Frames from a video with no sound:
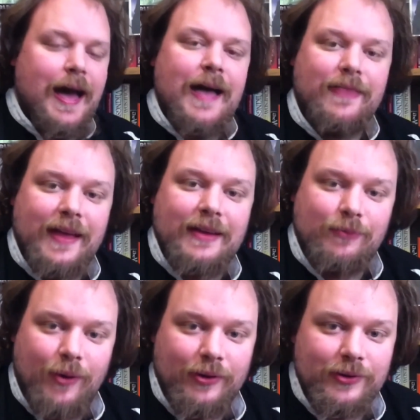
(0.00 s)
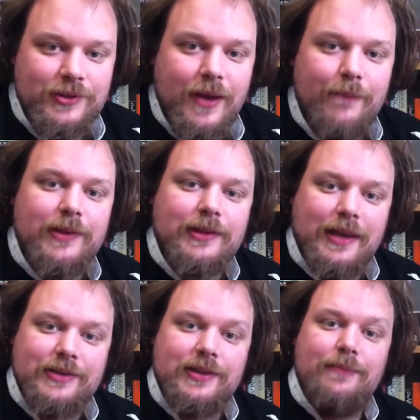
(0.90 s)
and that was
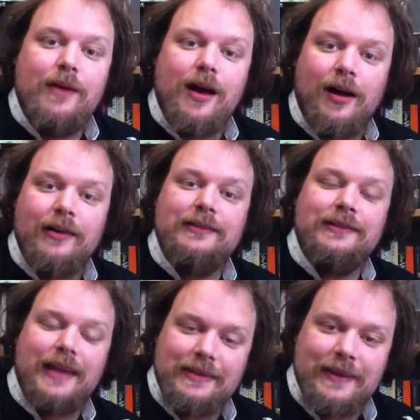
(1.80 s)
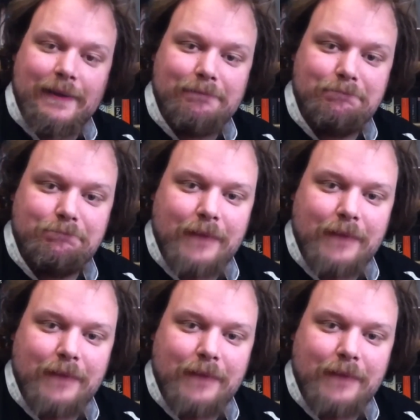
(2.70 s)
potassium argon dating.